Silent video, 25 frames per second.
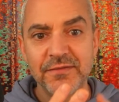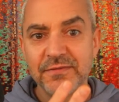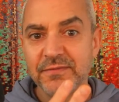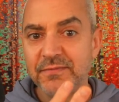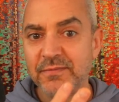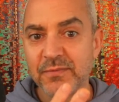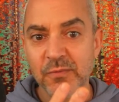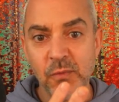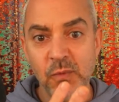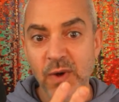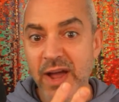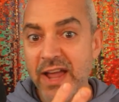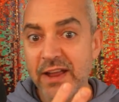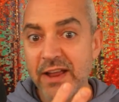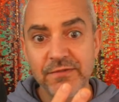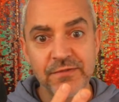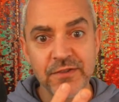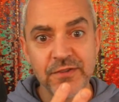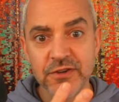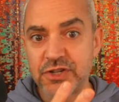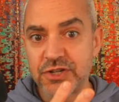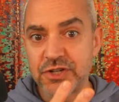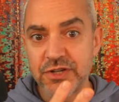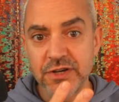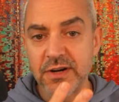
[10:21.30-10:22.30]
weight
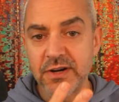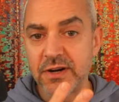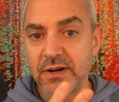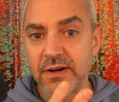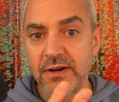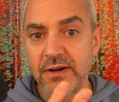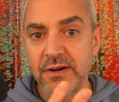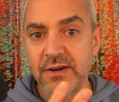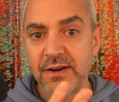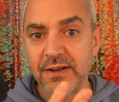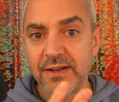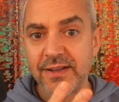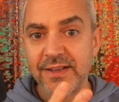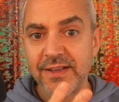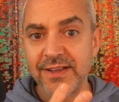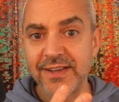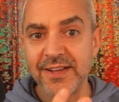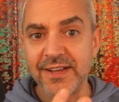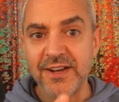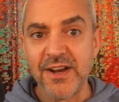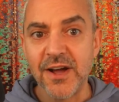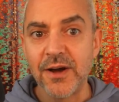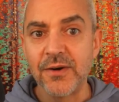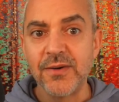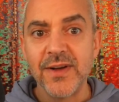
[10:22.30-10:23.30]
for sure.
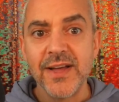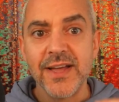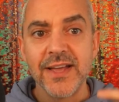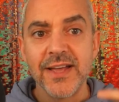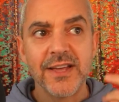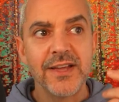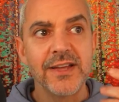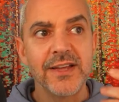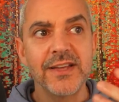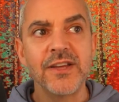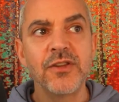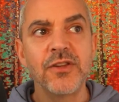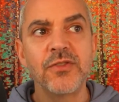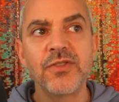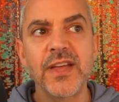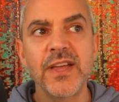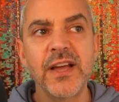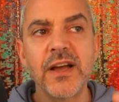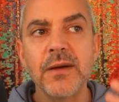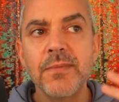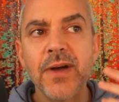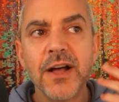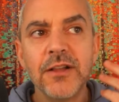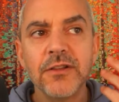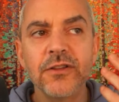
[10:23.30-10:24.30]
You know, you think
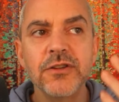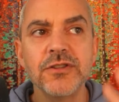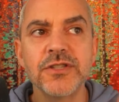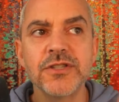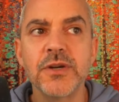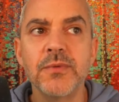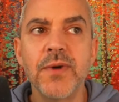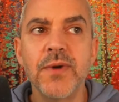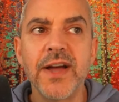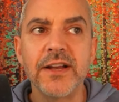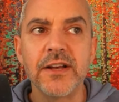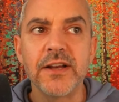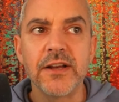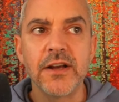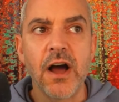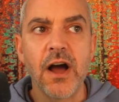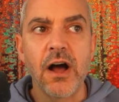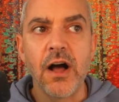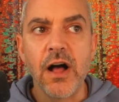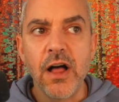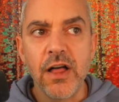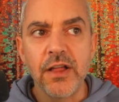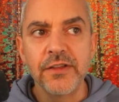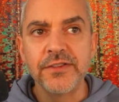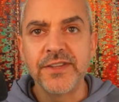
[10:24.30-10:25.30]
about losing weight
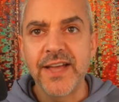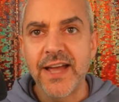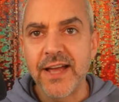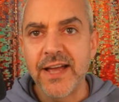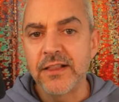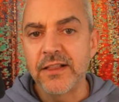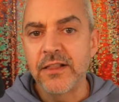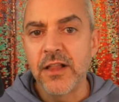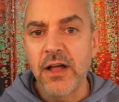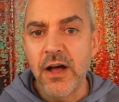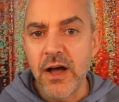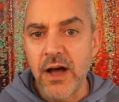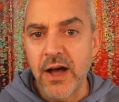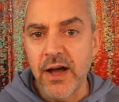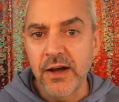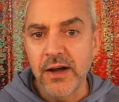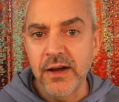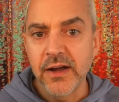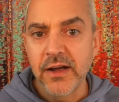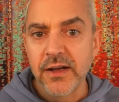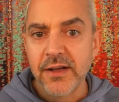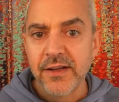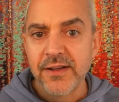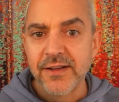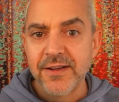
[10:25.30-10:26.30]
all day
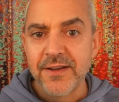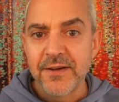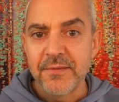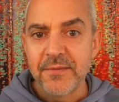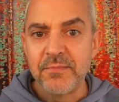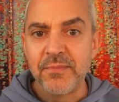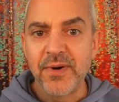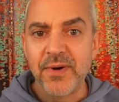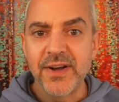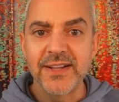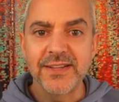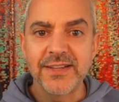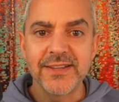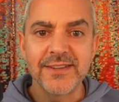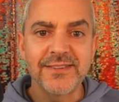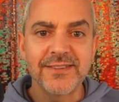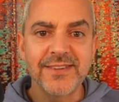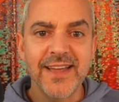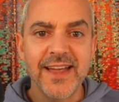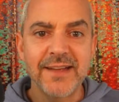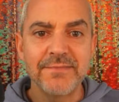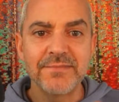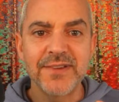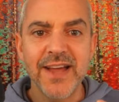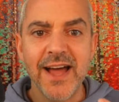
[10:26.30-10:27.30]
long, but at the
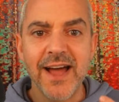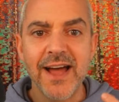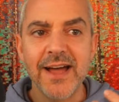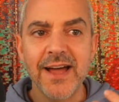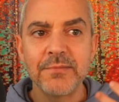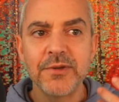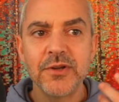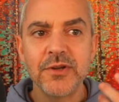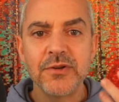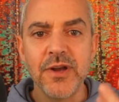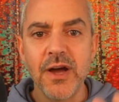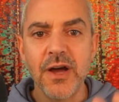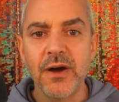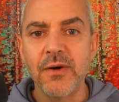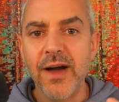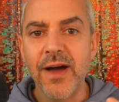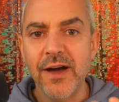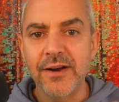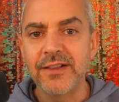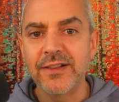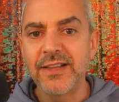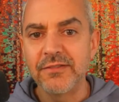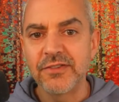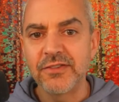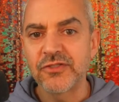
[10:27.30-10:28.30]
same time, you know how
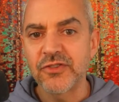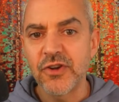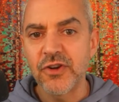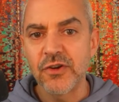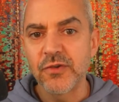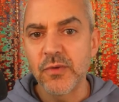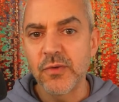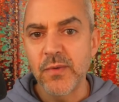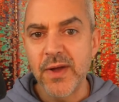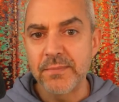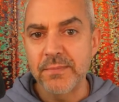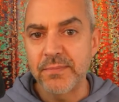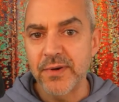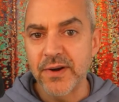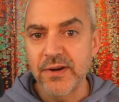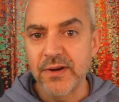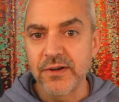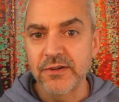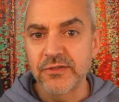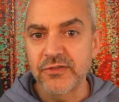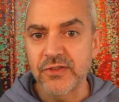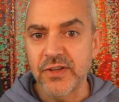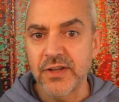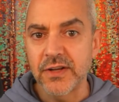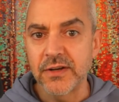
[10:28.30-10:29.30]
to live as an overweight
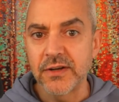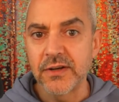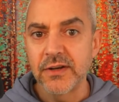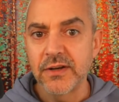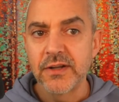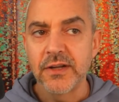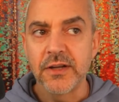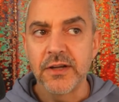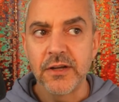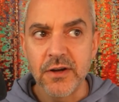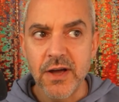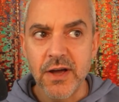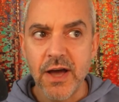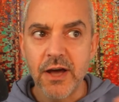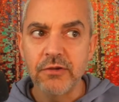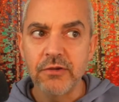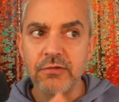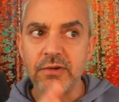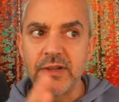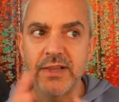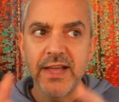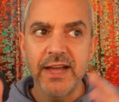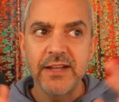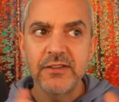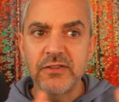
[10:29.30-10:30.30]
person. You know how to
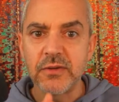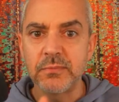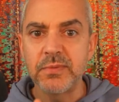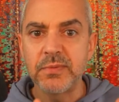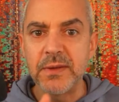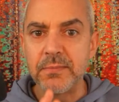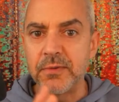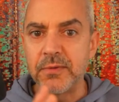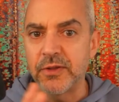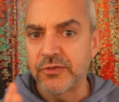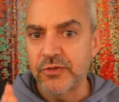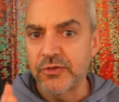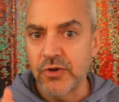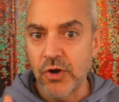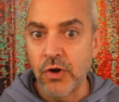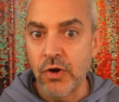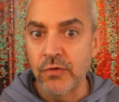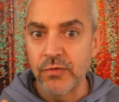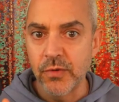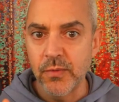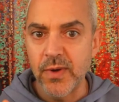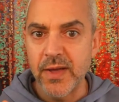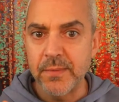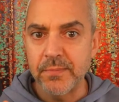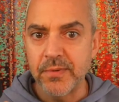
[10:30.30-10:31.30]
relate to people as an
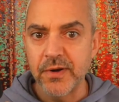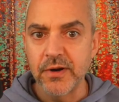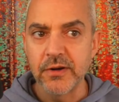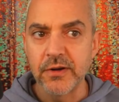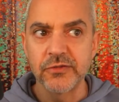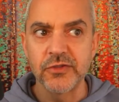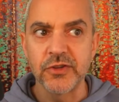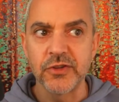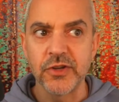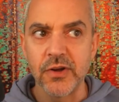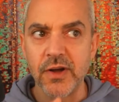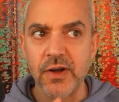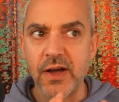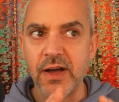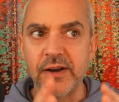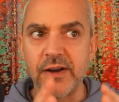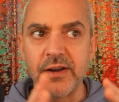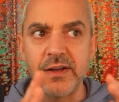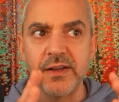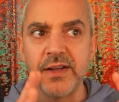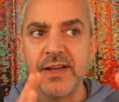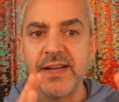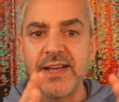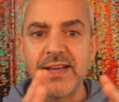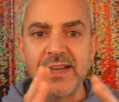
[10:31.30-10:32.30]
overweight person. You know how
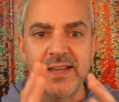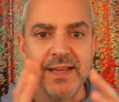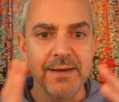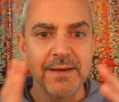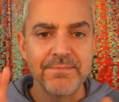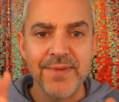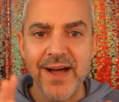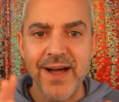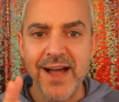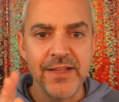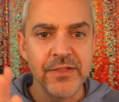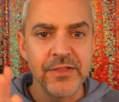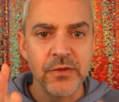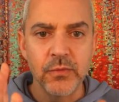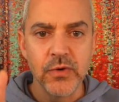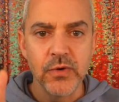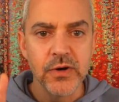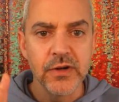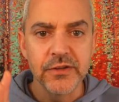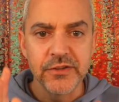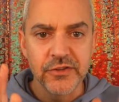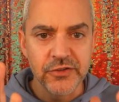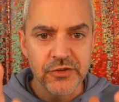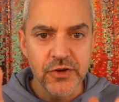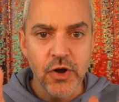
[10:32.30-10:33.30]
to get by in the
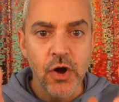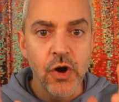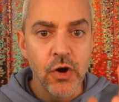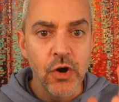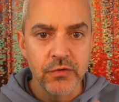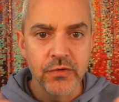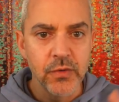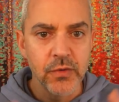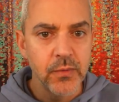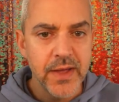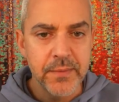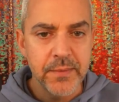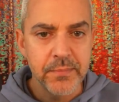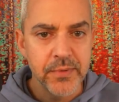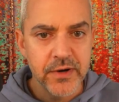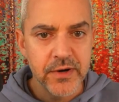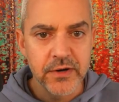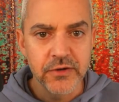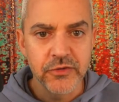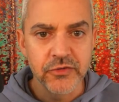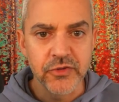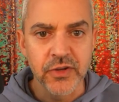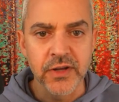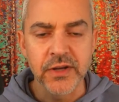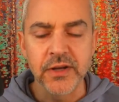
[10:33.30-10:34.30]
world as an overweight
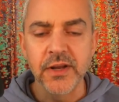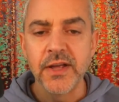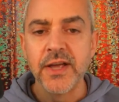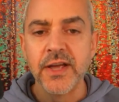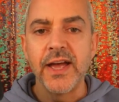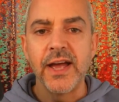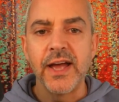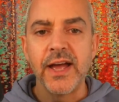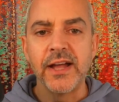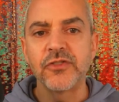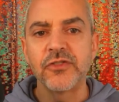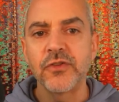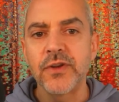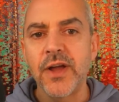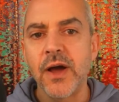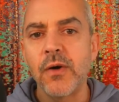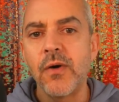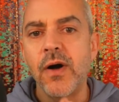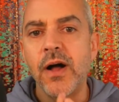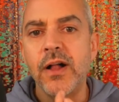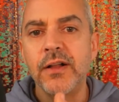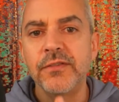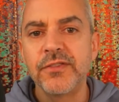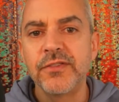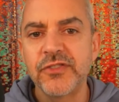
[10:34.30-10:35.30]
person. And so now
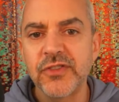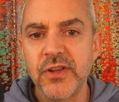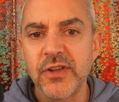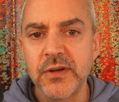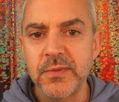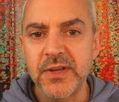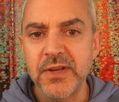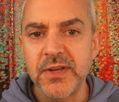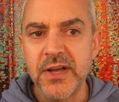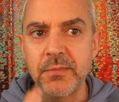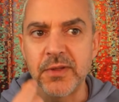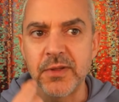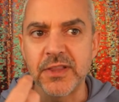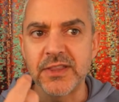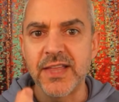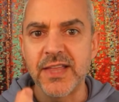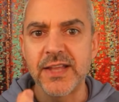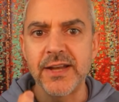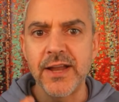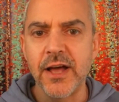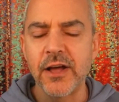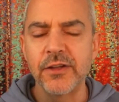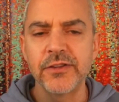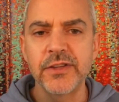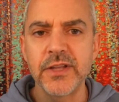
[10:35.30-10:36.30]
all of a sudden become a
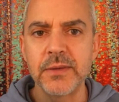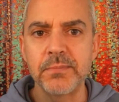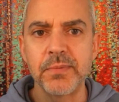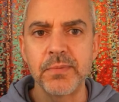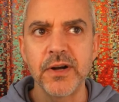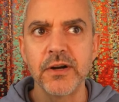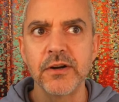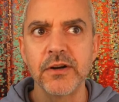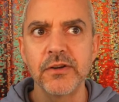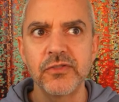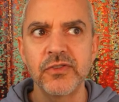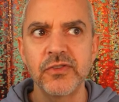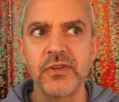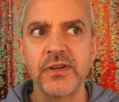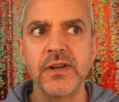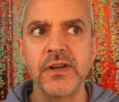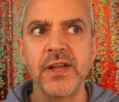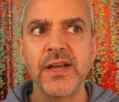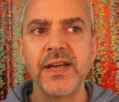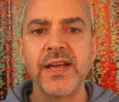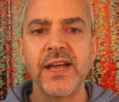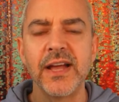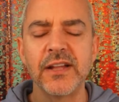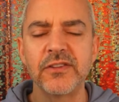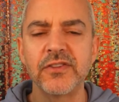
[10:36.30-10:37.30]
thin, healthy person.
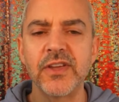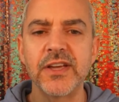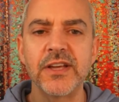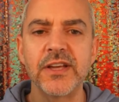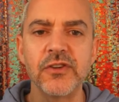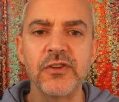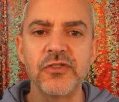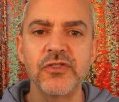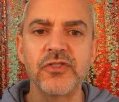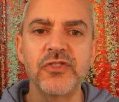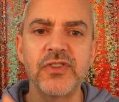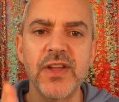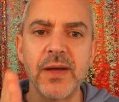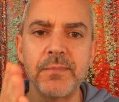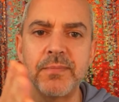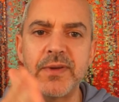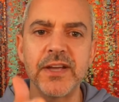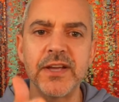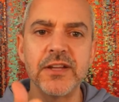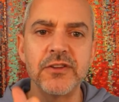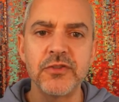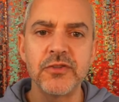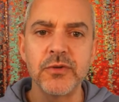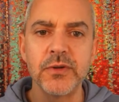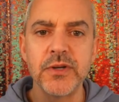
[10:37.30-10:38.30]
It's like you're stepping
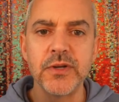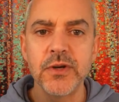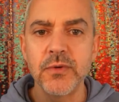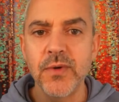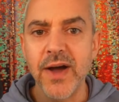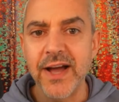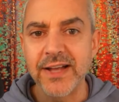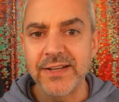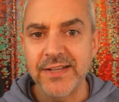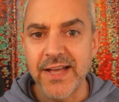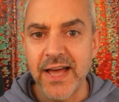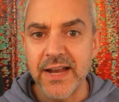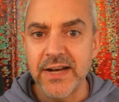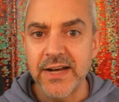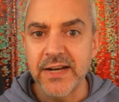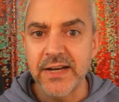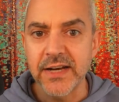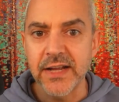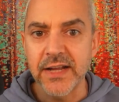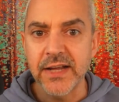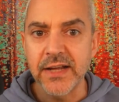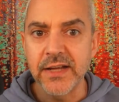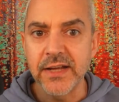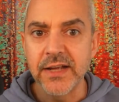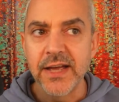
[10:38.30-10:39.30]
into a new
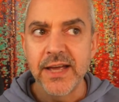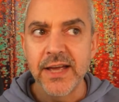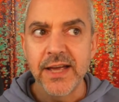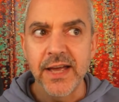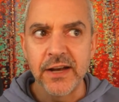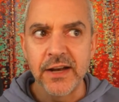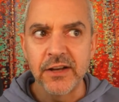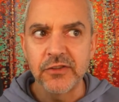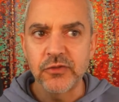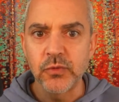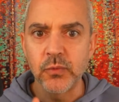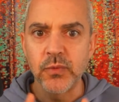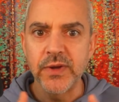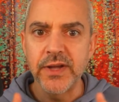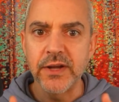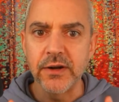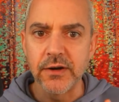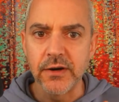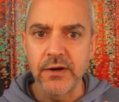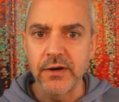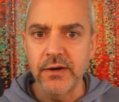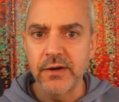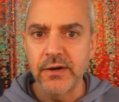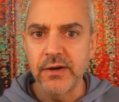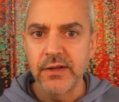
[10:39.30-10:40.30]
identity and it's
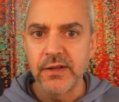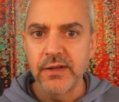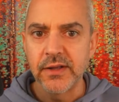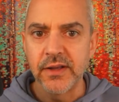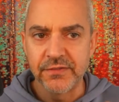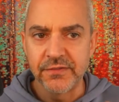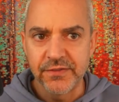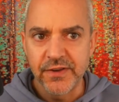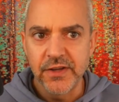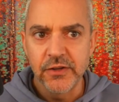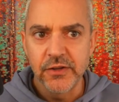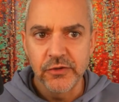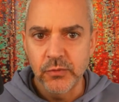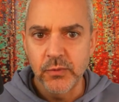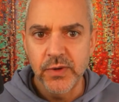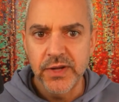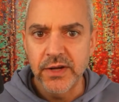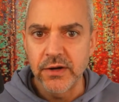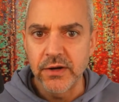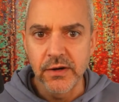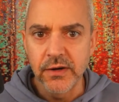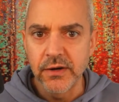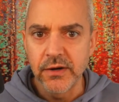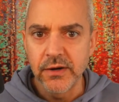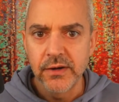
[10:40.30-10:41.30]
weird. It feels
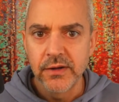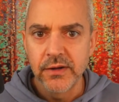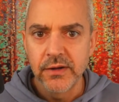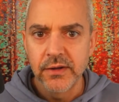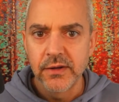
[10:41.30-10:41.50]
weird.